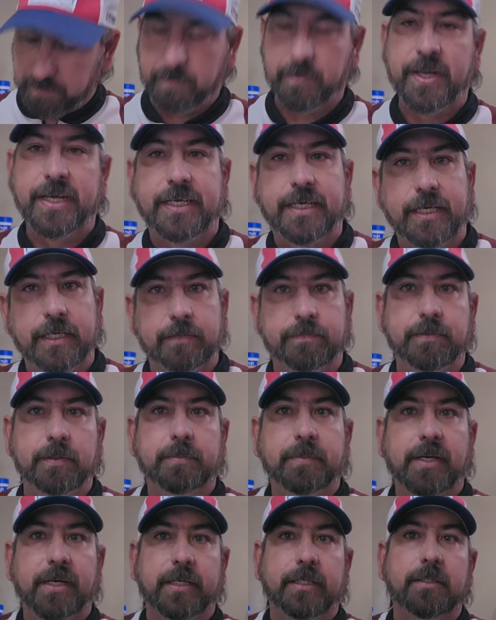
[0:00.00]
make
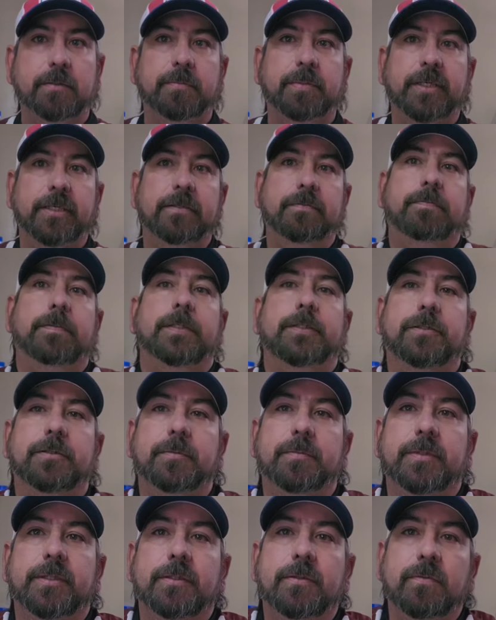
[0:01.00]
everybody a better
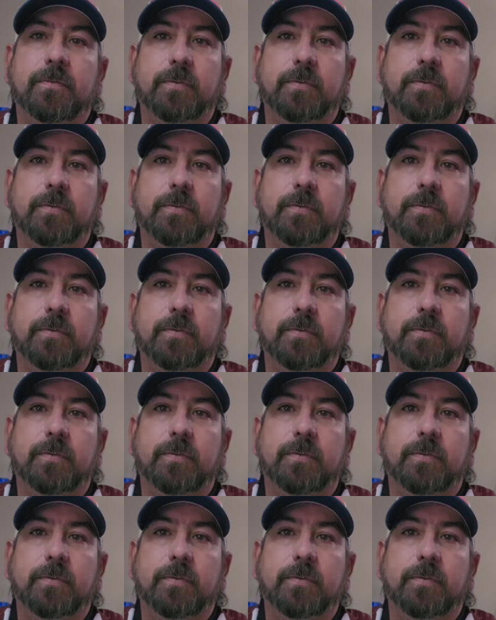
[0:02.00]
fisherman